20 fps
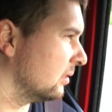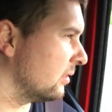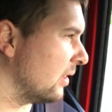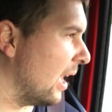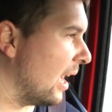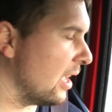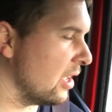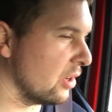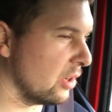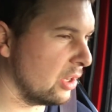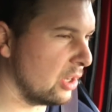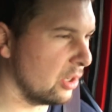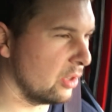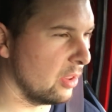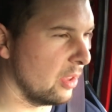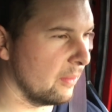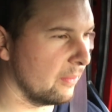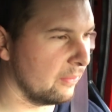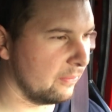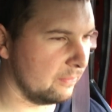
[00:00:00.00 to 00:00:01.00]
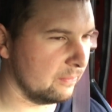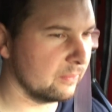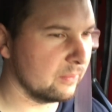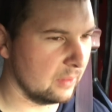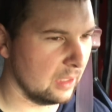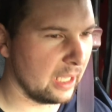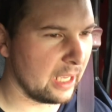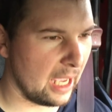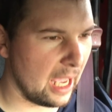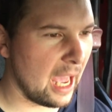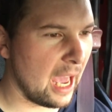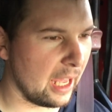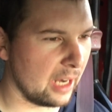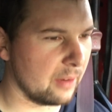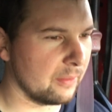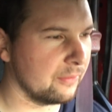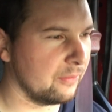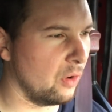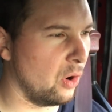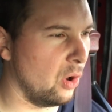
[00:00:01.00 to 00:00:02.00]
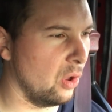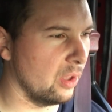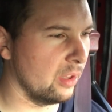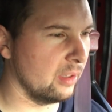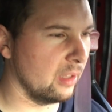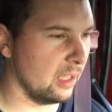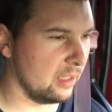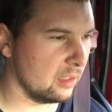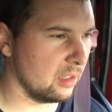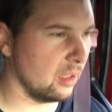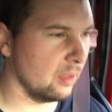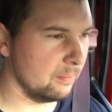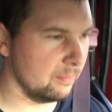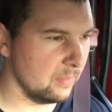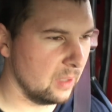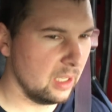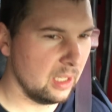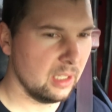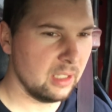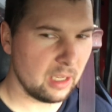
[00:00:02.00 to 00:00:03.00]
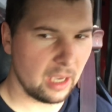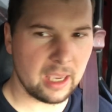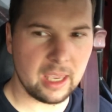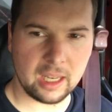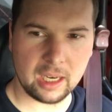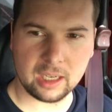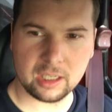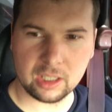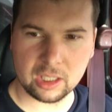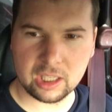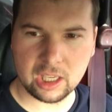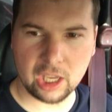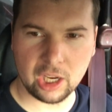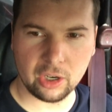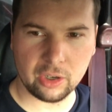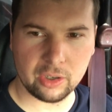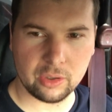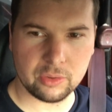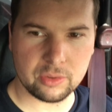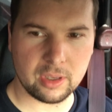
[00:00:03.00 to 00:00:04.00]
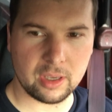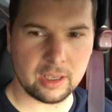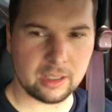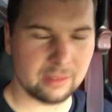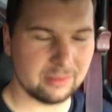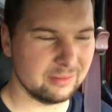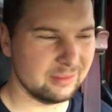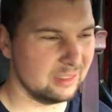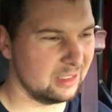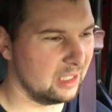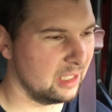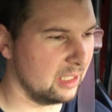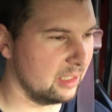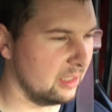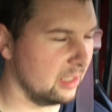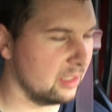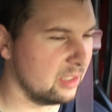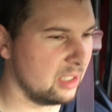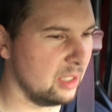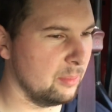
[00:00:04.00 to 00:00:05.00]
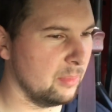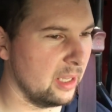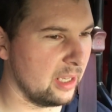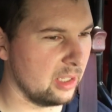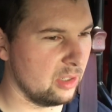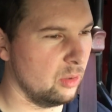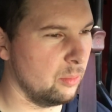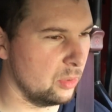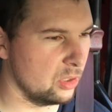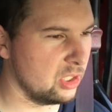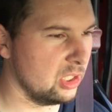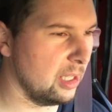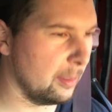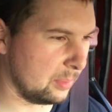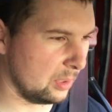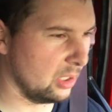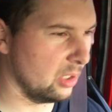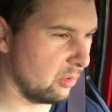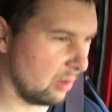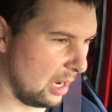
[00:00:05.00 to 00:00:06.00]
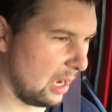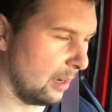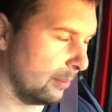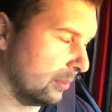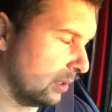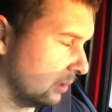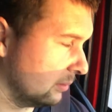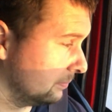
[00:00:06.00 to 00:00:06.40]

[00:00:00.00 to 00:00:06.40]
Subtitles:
Yeah, you hear the, like I had it full and like I hit into gear and it was like, man, it seemed like it almost slipped and grabbed.